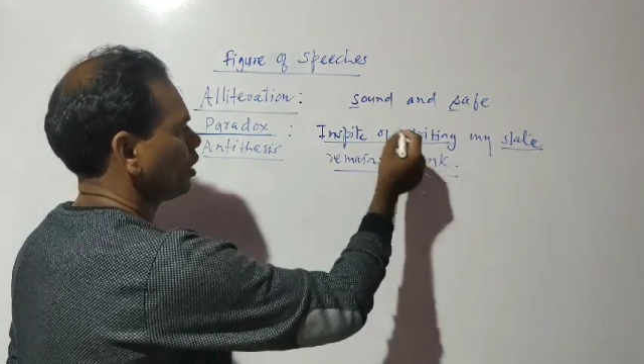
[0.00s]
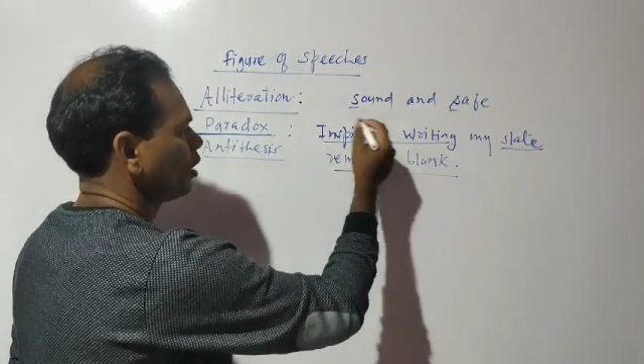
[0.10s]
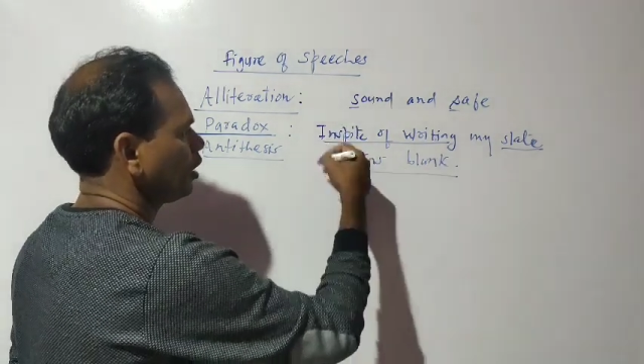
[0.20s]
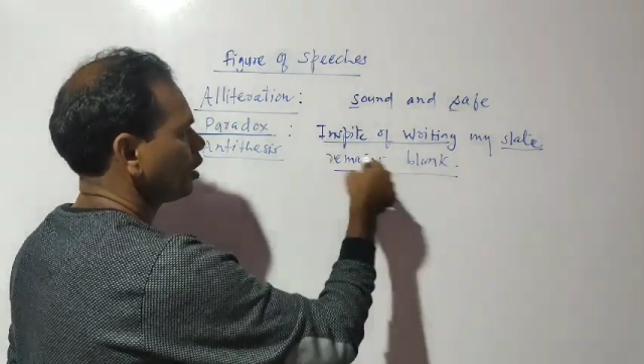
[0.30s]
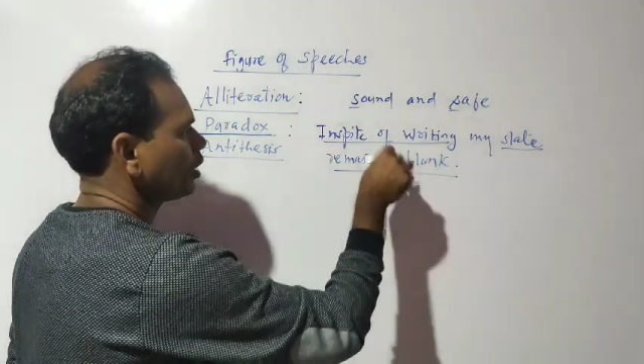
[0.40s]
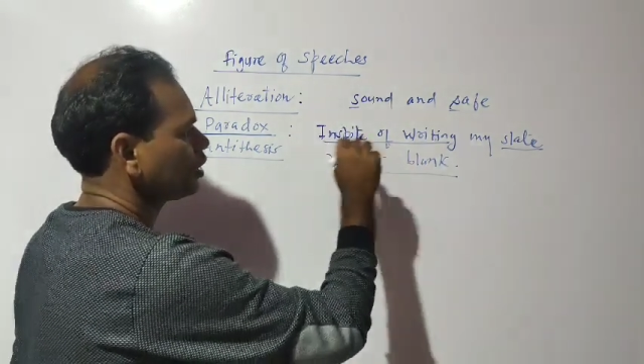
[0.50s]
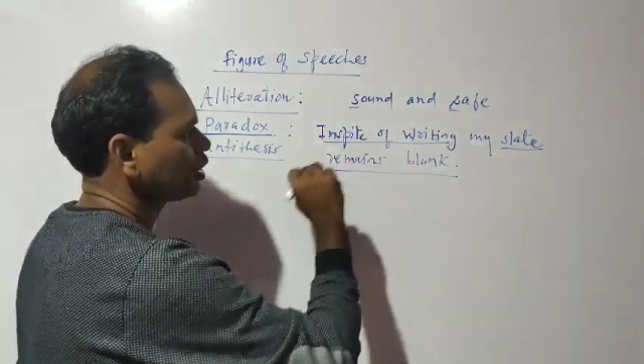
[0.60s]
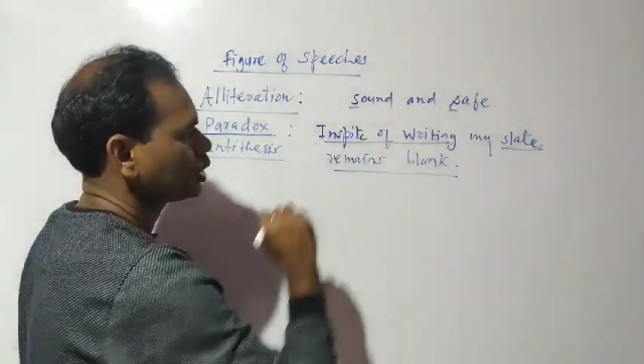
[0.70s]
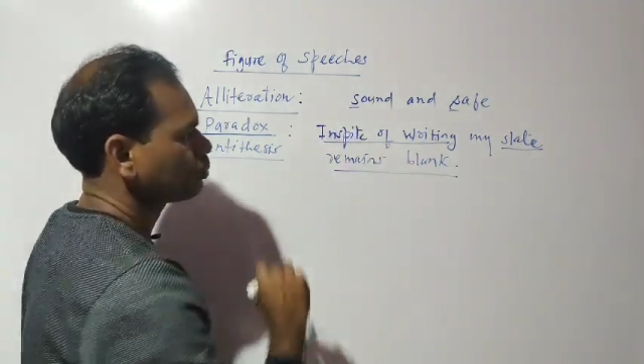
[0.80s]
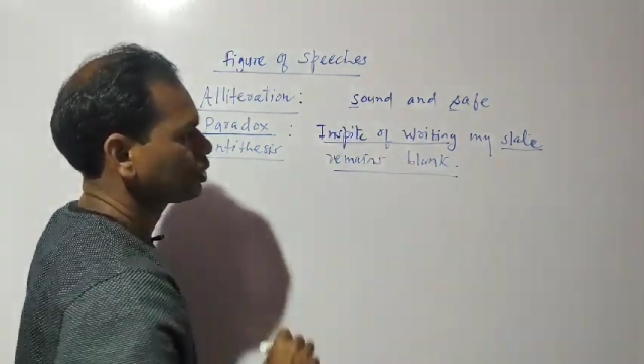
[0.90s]
here in
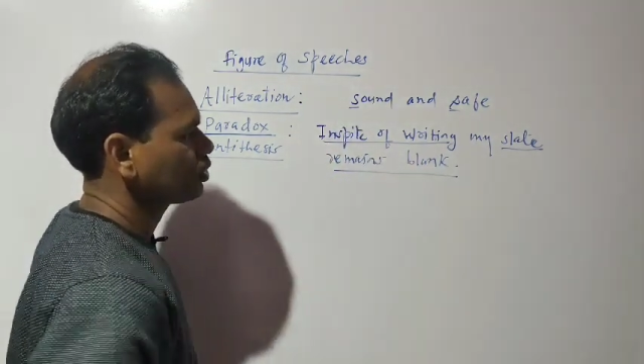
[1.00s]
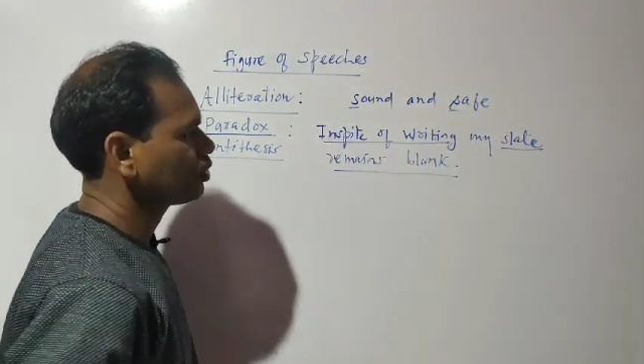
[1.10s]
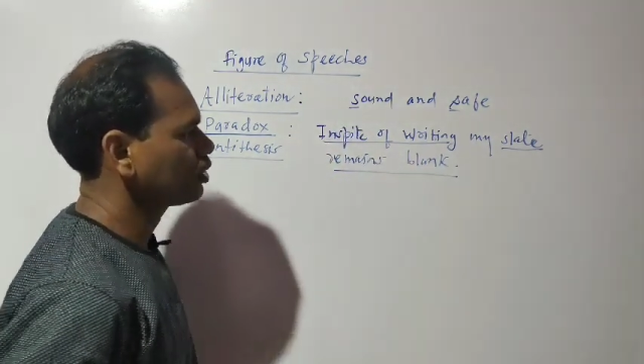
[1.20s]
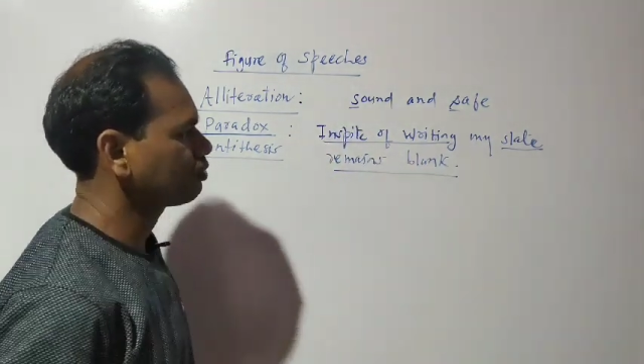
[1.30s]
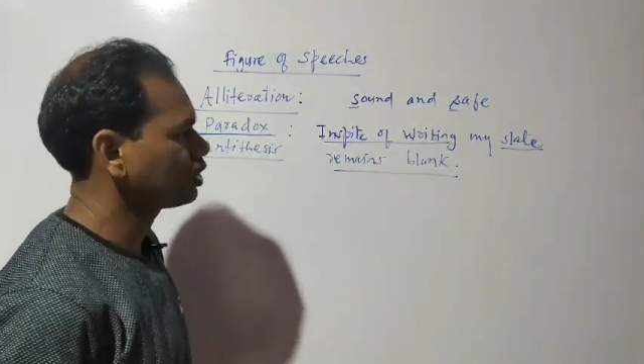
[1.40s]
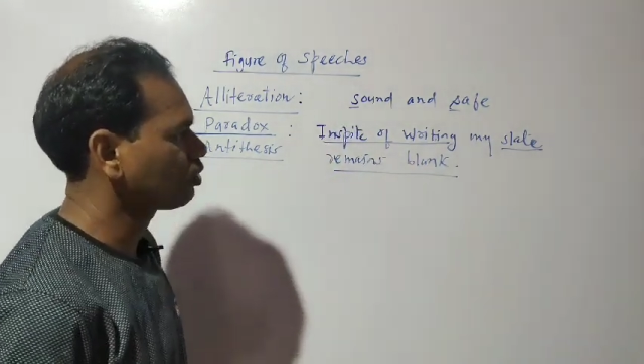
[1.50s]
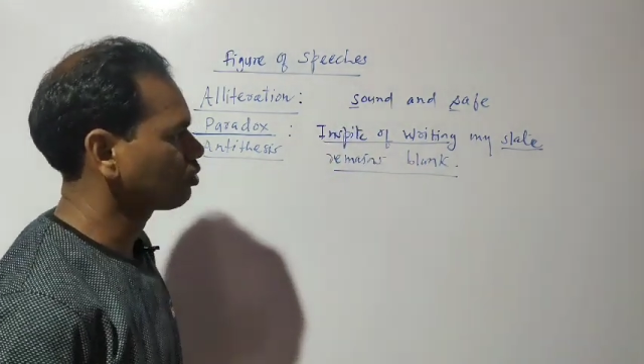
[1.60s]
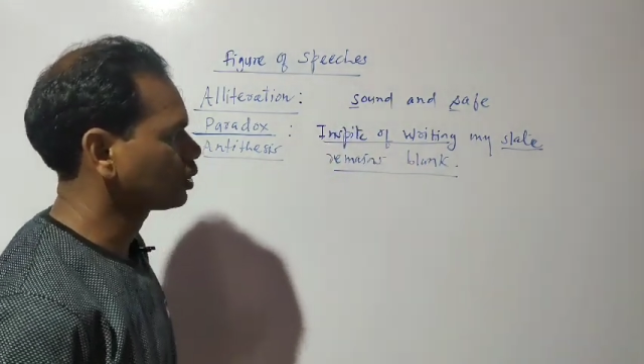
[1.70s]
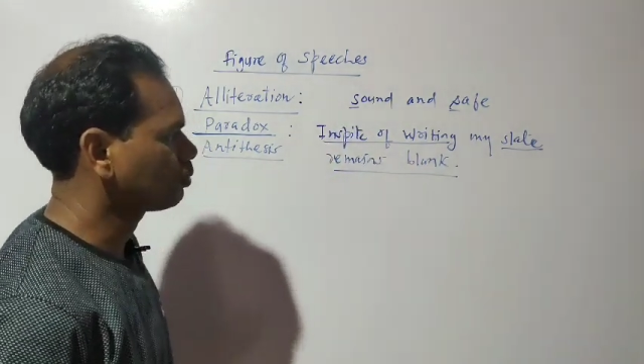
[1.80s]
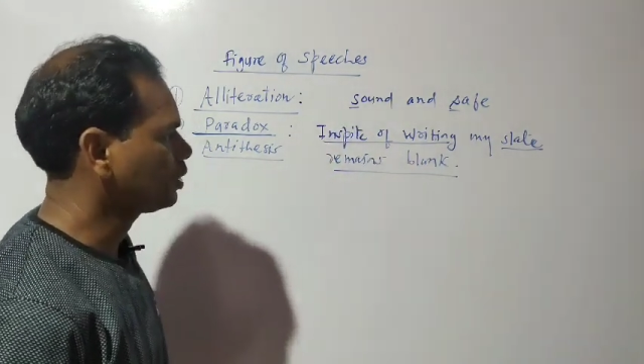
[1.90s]
this particular figure
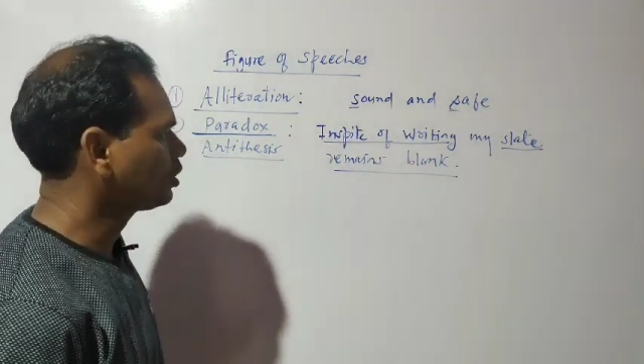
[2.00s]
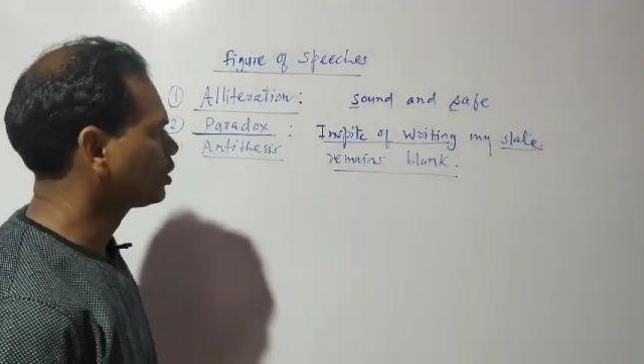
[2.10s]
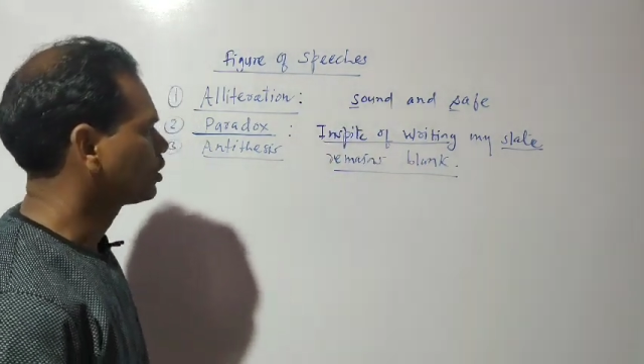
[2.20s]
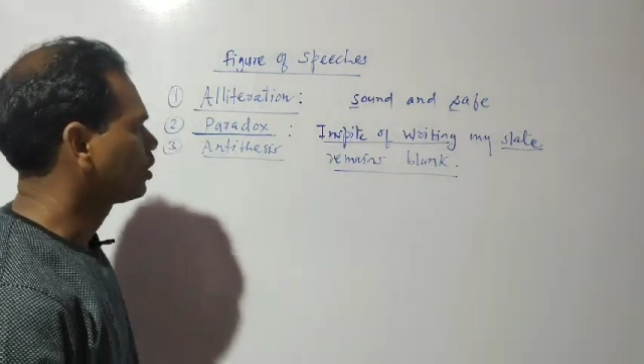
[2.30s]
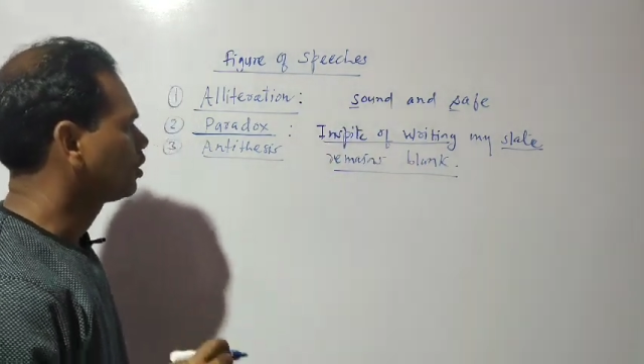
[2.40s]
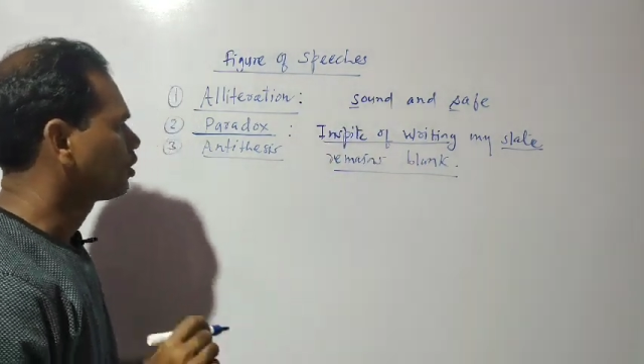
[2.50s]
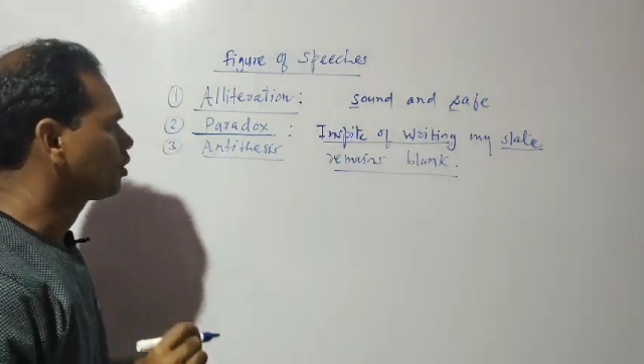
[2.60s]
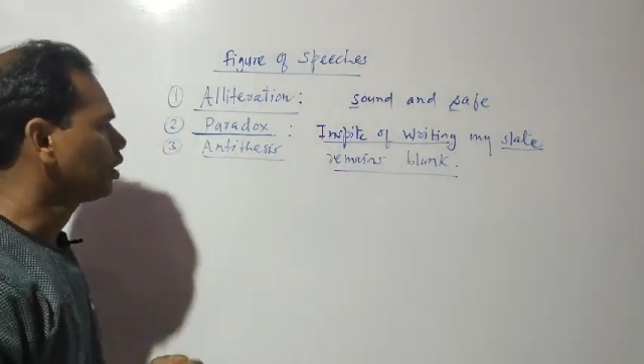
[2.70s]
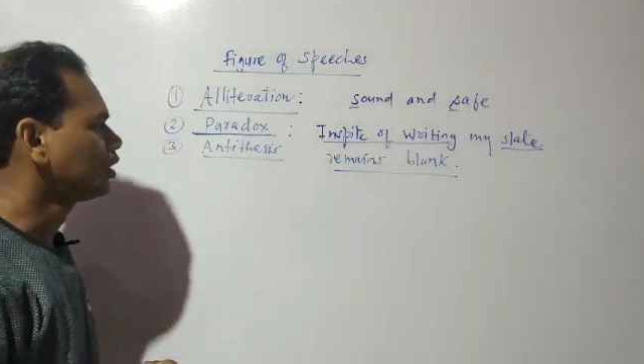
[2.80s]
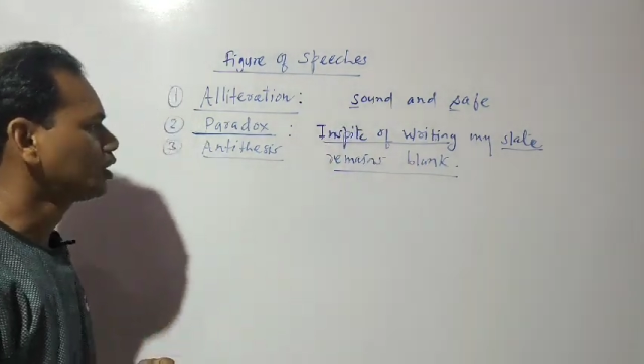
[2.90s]
of speech,
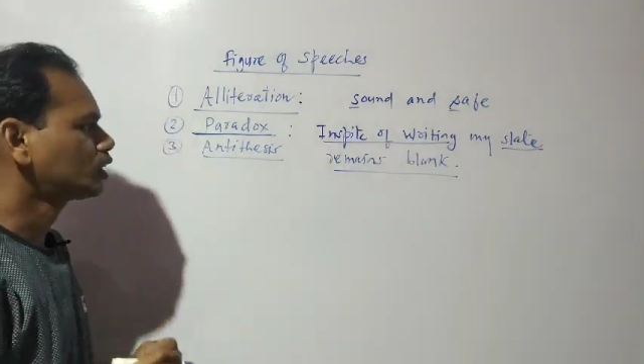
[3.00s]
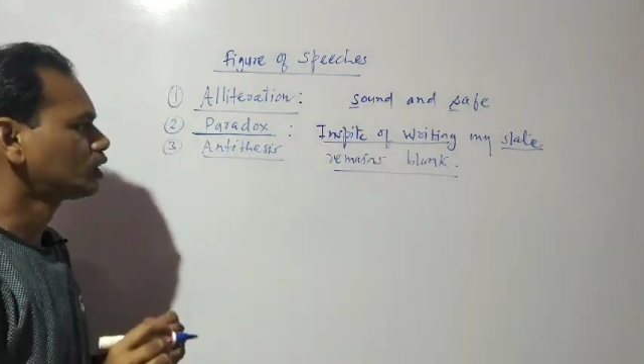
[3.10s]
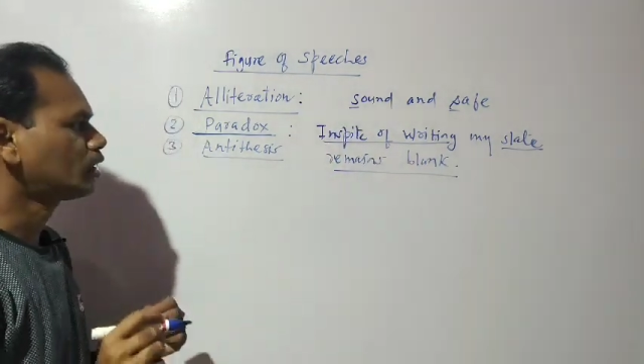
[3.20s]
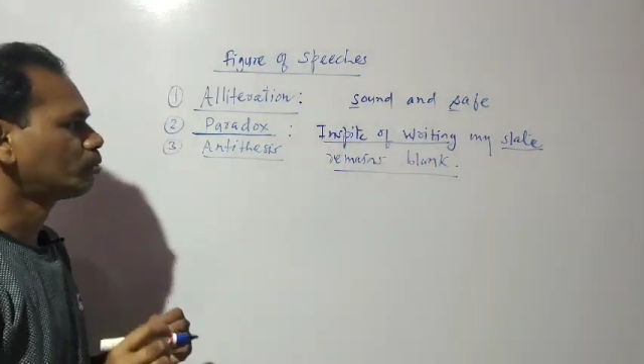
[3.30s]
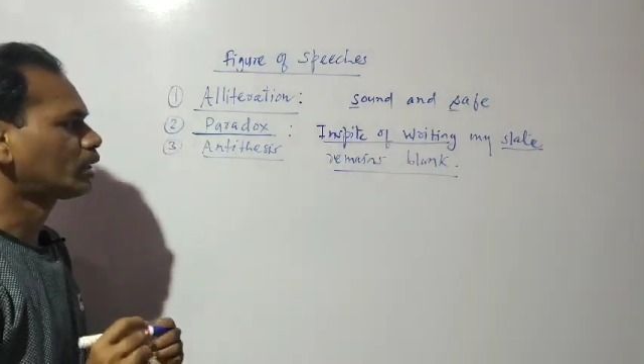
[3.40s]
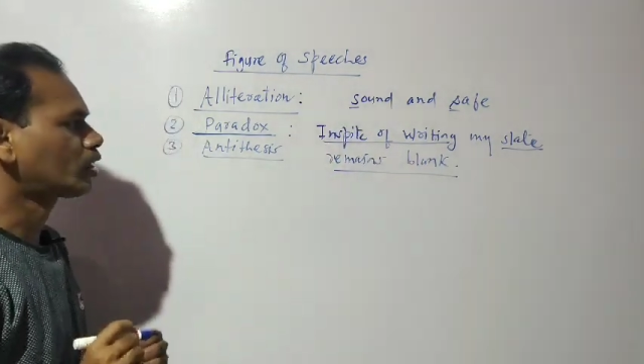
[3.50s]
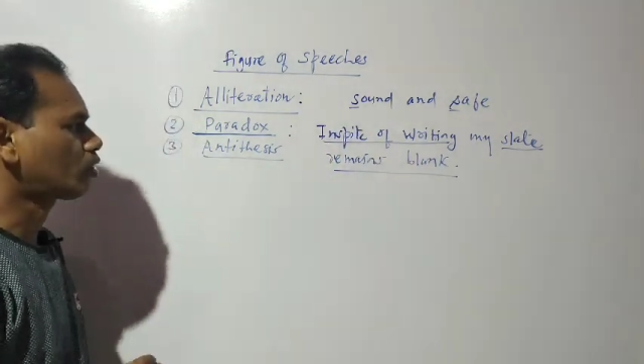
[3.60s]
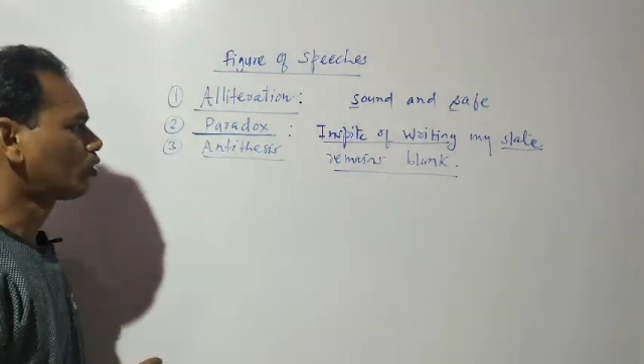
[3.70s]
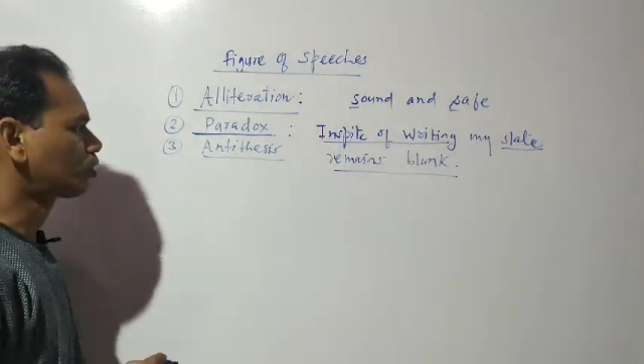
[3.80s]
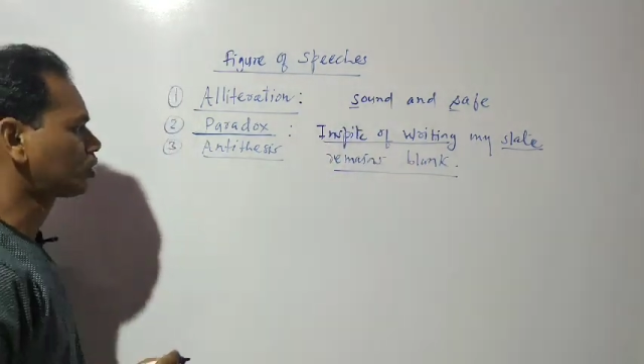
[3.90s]
there is a
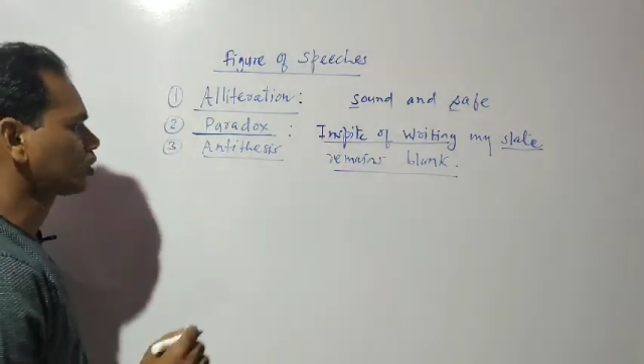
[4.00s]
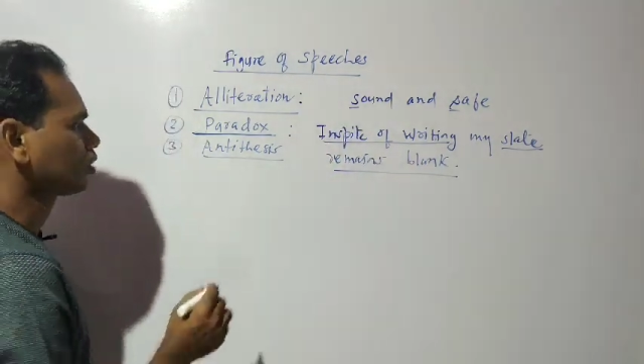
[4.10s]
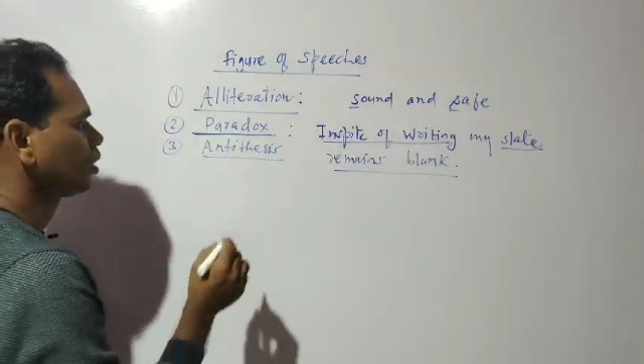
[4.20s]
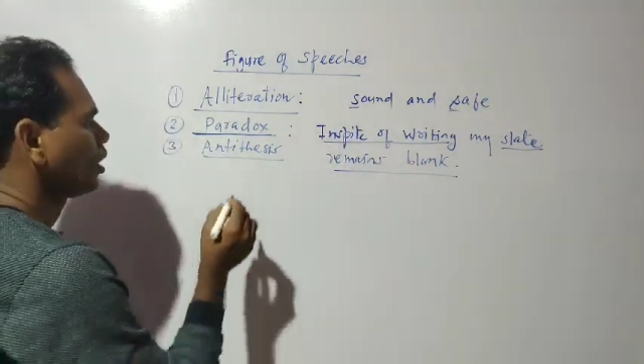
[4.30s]
paradox.